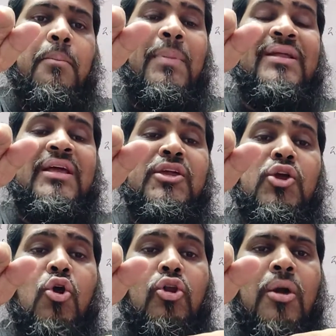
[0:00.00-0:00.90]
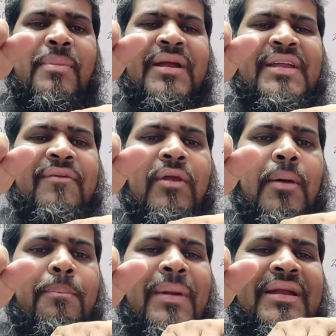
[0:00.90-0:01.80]
but the economic
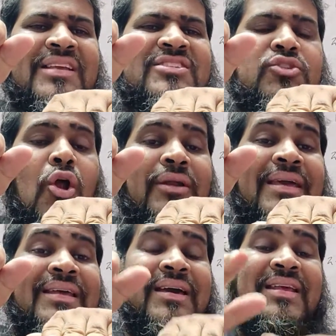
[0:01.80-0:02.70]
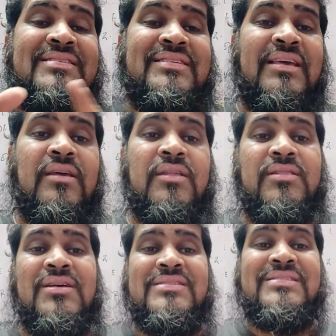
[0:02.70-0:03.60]
development is not increasing
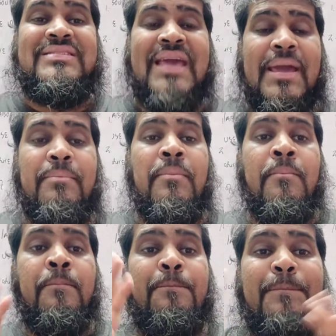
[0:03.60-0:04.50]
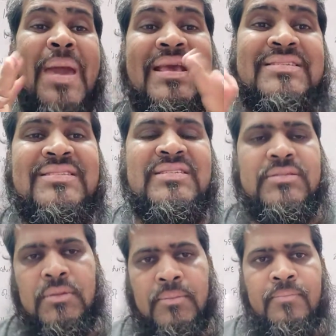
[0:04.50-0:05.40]
in the same
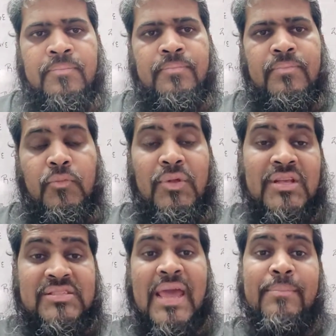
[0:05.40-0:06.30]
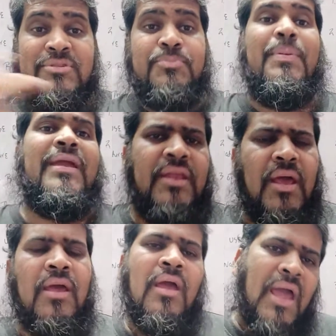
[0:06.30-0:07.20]
pace, with the same speed,
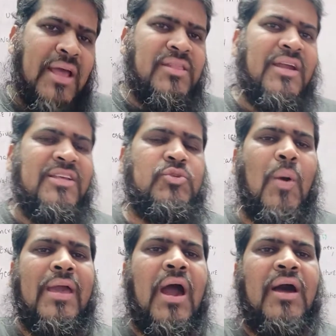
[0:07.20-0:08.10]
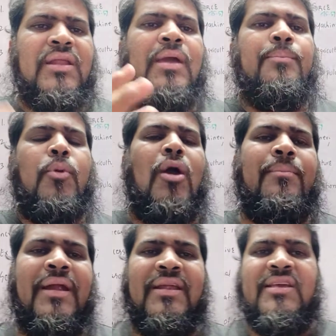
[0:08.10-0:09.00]
and that is why
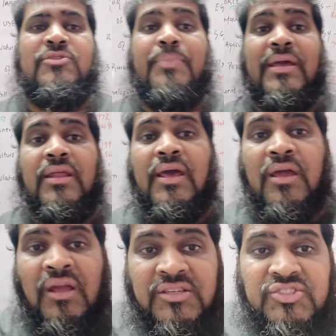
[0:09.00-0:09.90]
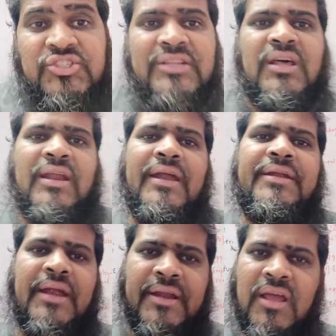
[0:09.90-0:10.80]
unemployment is being
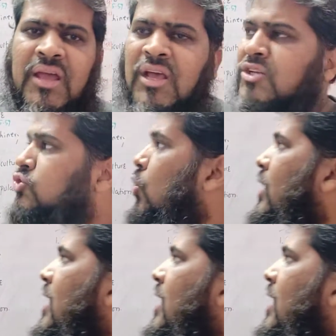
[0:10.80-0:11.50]
generated. So